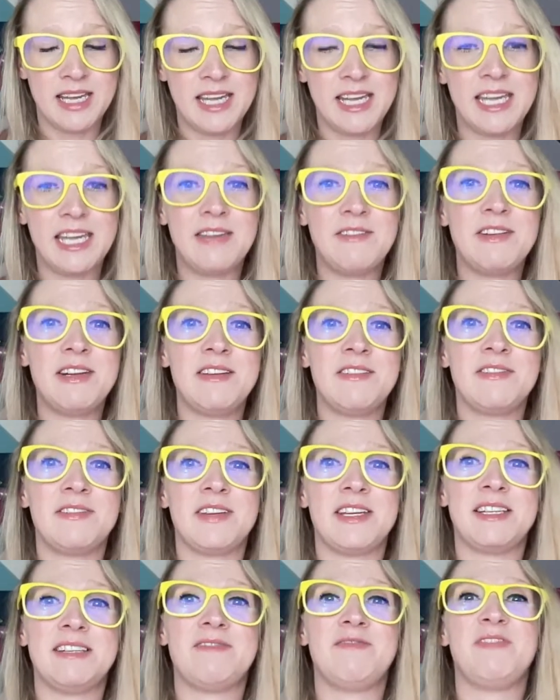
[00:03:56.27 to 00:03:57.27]
Even if
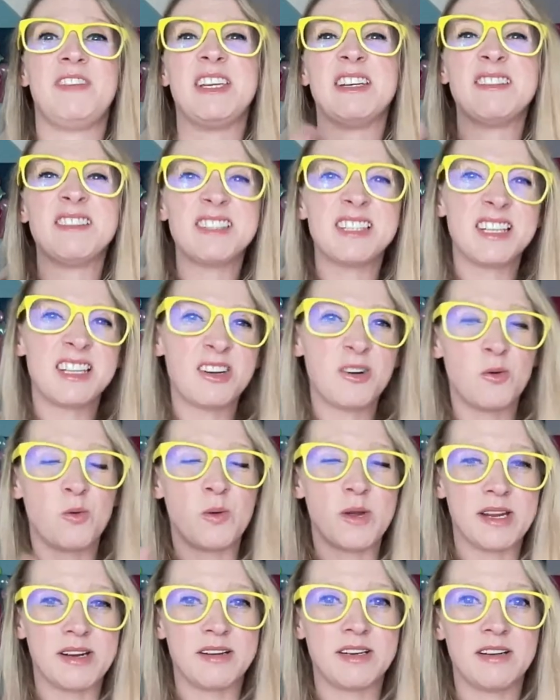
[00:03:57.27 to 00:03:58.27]
it feels a little
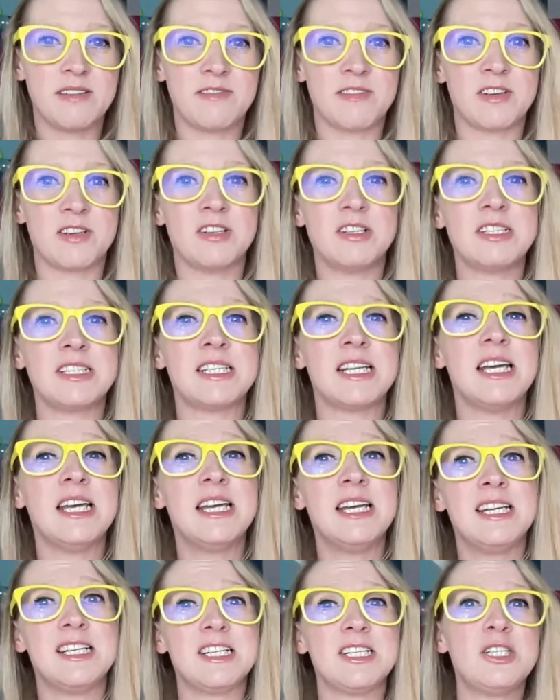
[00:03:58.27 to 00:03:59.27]
weird at first,
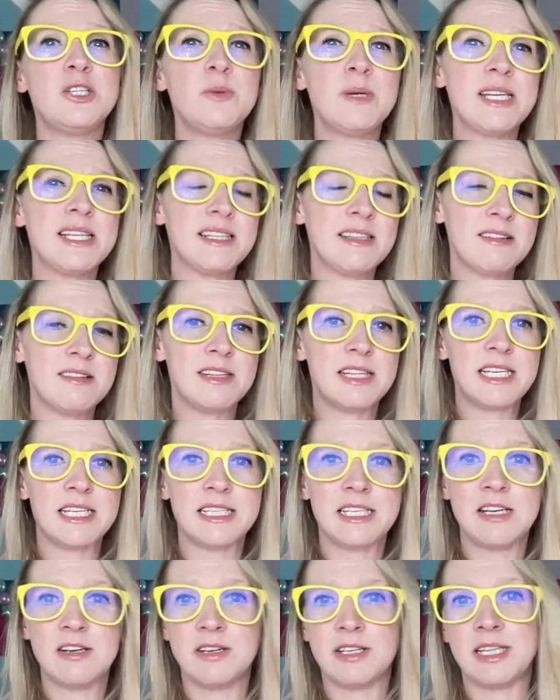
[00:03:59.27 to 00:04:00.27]
just doing little things
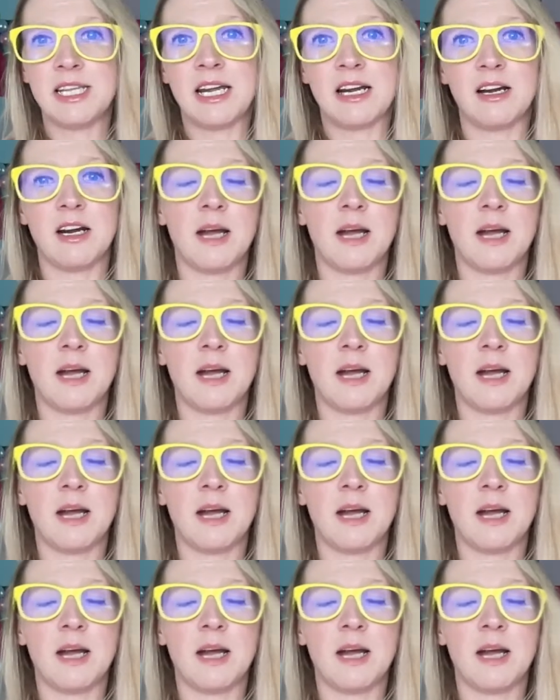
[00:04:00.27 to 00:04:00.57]
here and there.